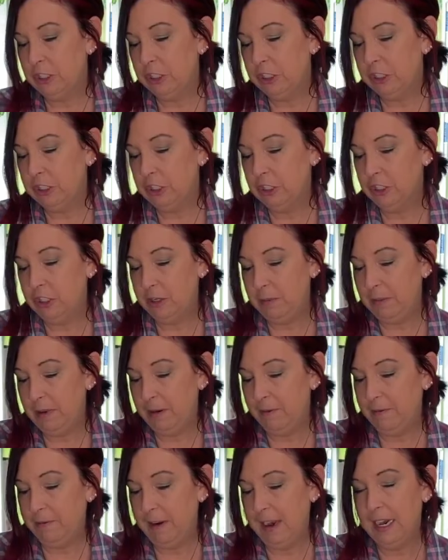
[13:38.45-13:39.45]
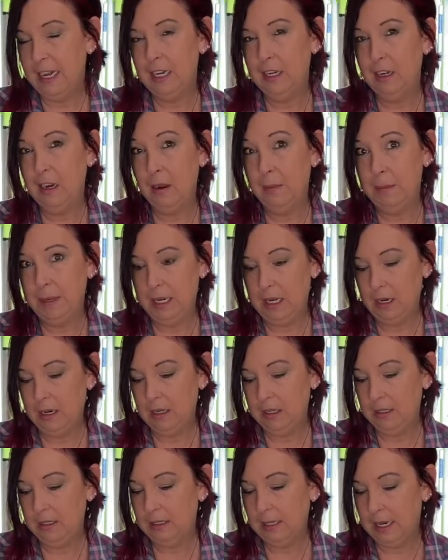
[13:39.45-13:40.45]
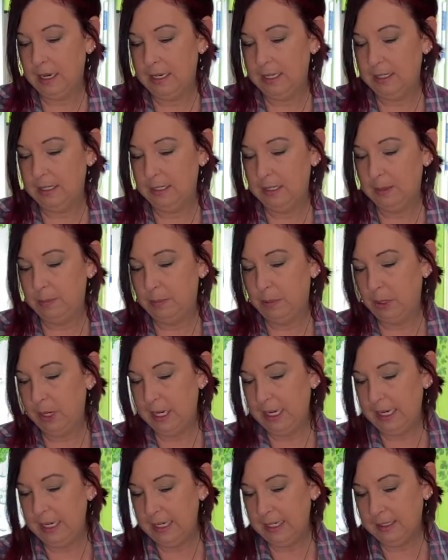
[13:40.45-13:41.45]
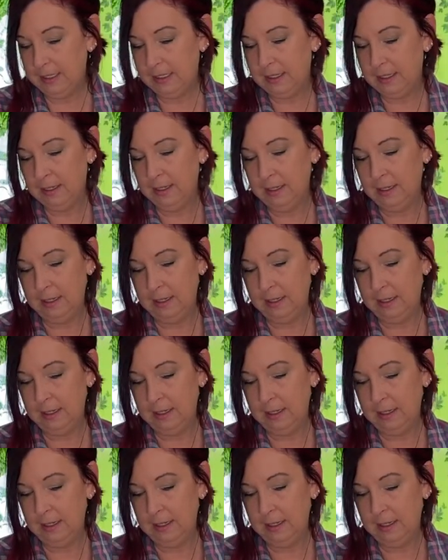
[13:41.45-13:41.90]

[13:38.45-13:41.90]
should be fine because I sprayed it.